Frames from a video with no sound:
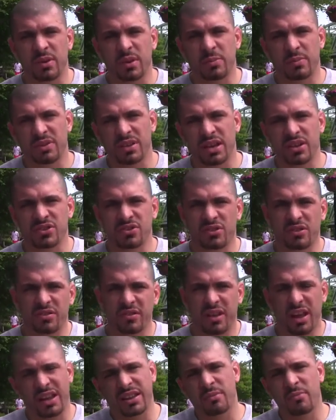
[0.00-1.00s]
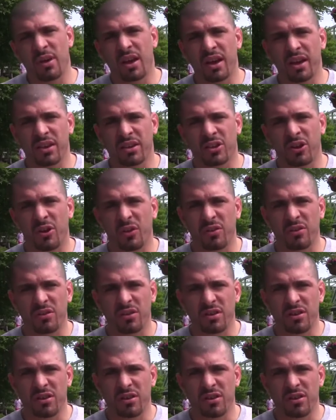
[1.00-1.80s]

be potential the end of my, you know,